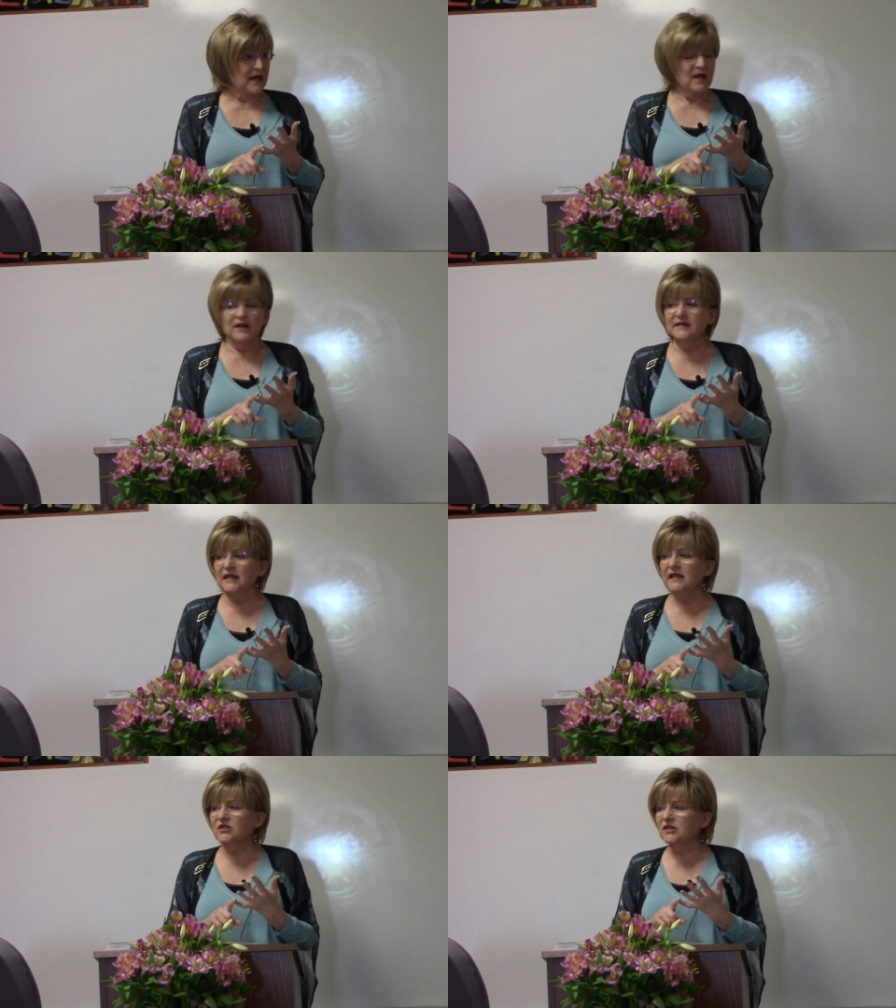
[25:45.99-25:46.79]
Because
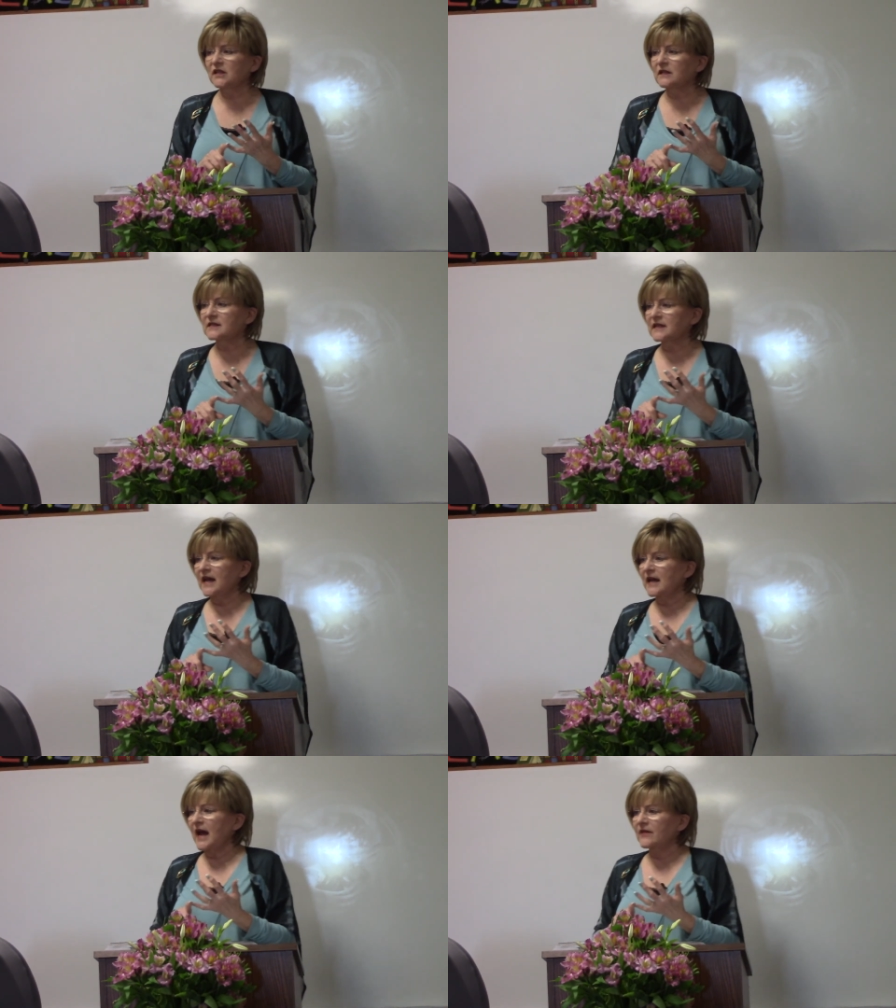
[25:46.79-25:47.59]
each little
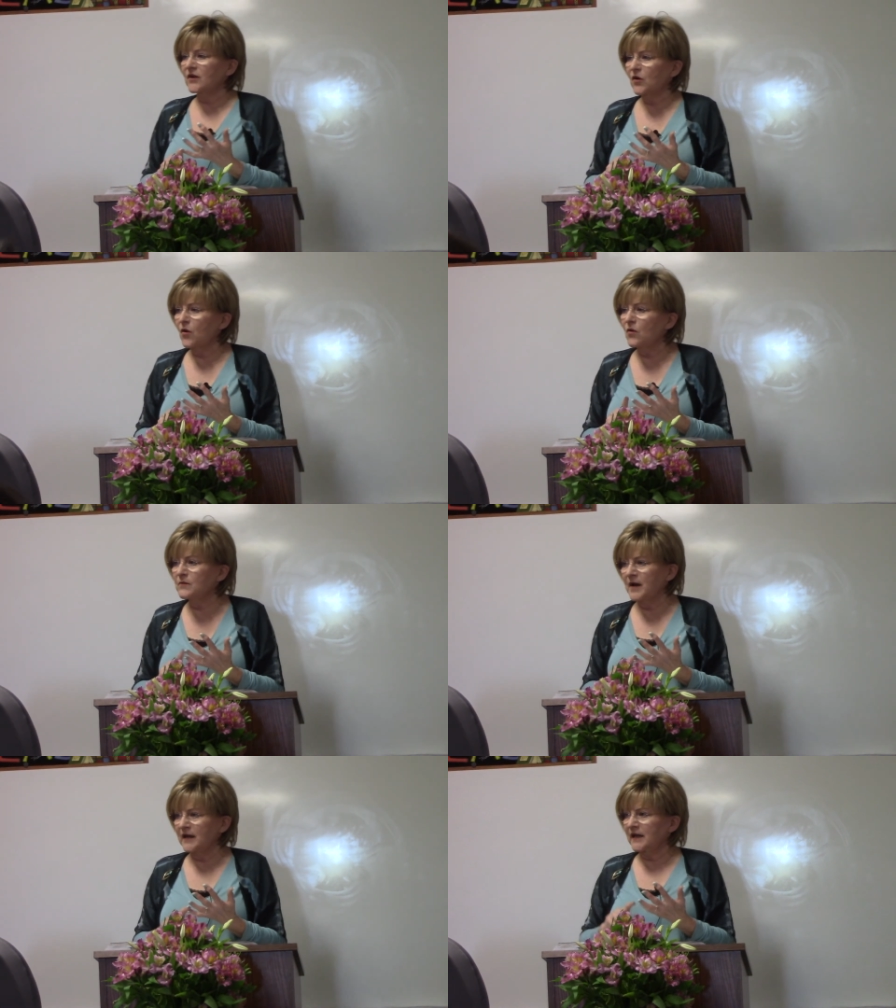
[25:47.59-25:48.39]
state had their own
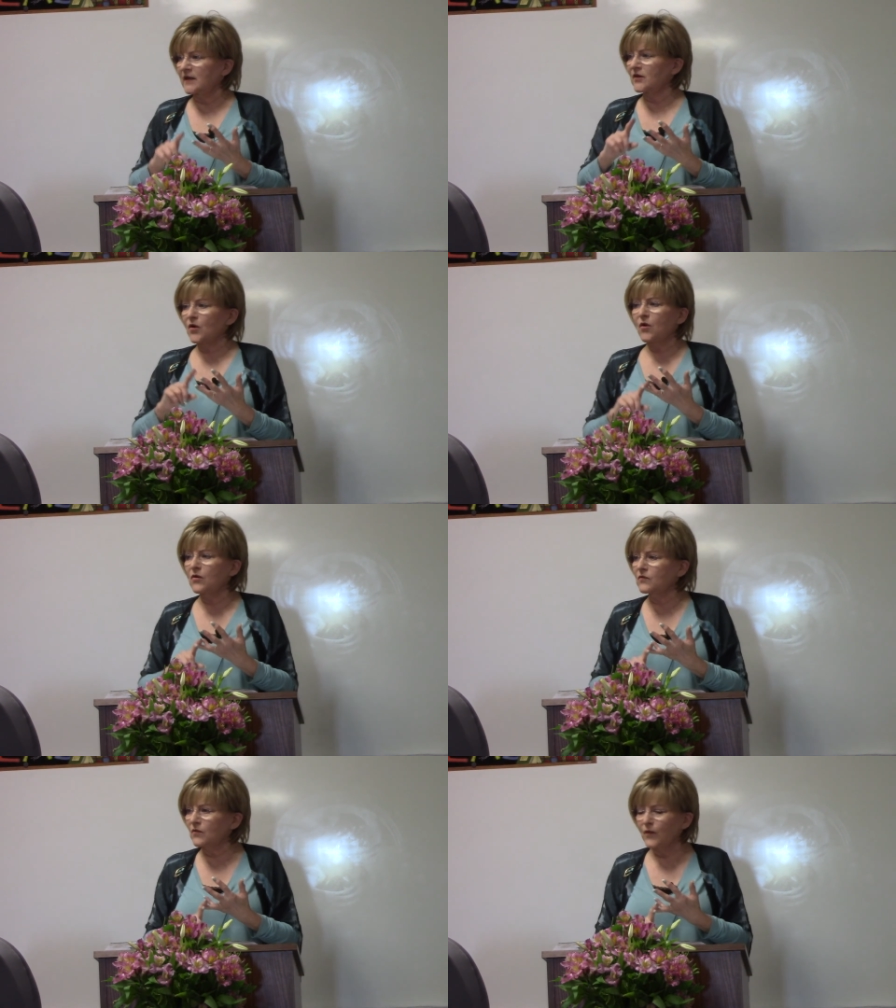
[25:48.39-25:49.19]
money and their
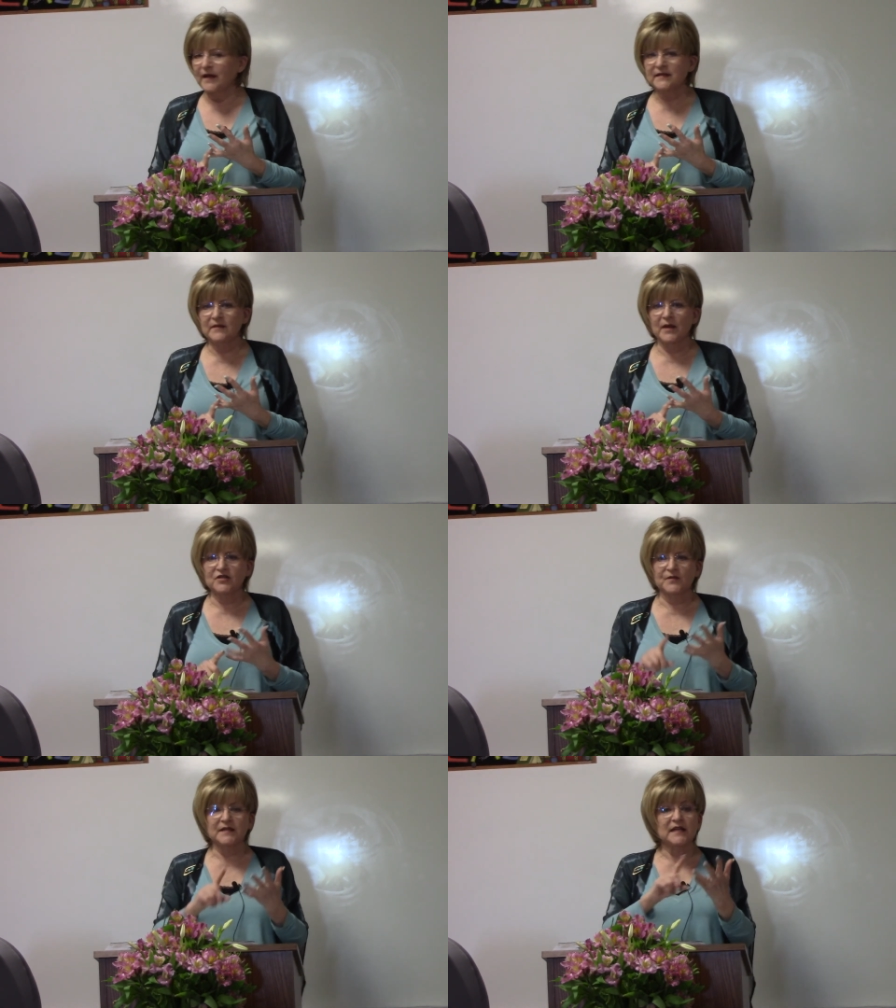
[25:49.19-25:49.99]
own weights and
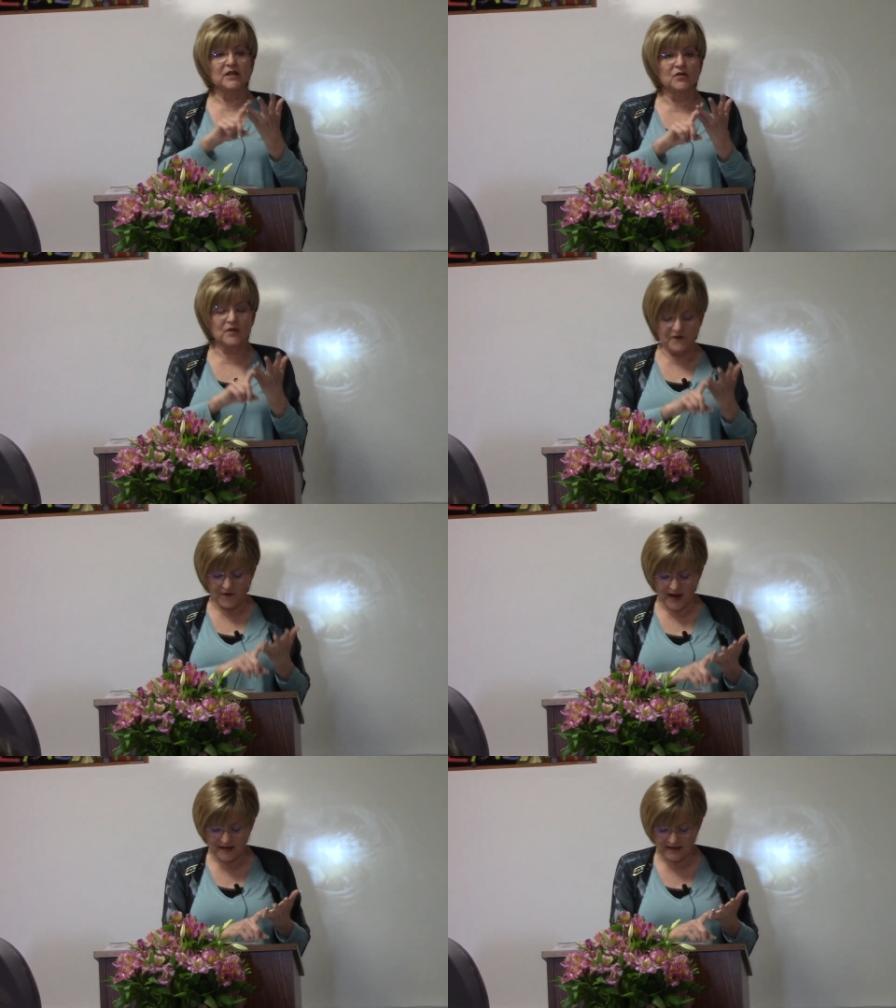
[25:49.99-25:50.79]
measurements. He
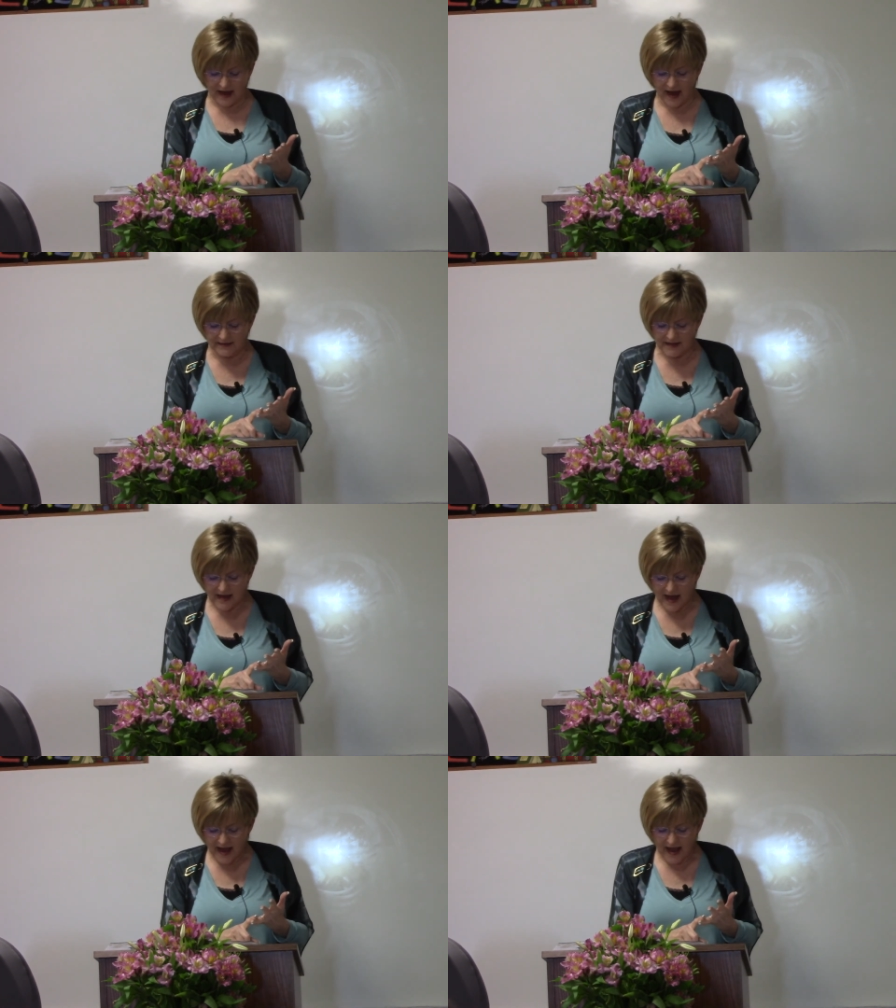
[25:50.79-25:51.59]
unified that,
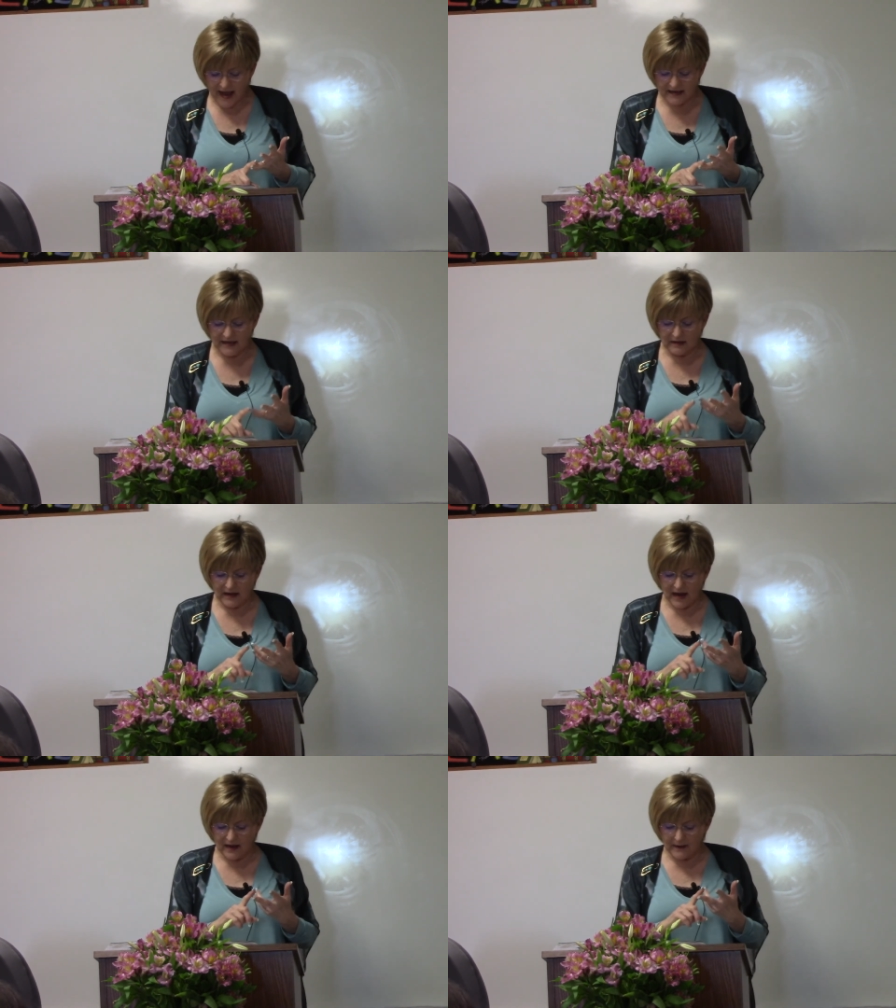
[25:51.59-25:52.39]
and he
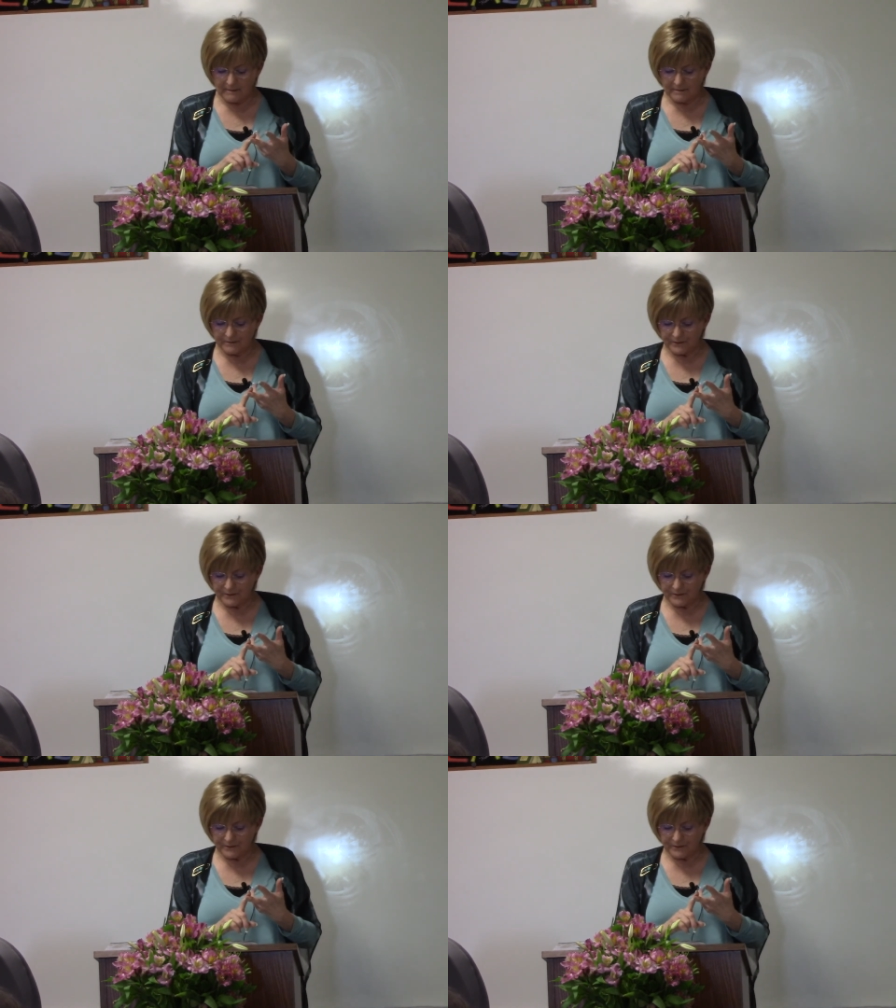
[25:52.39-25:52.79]
um,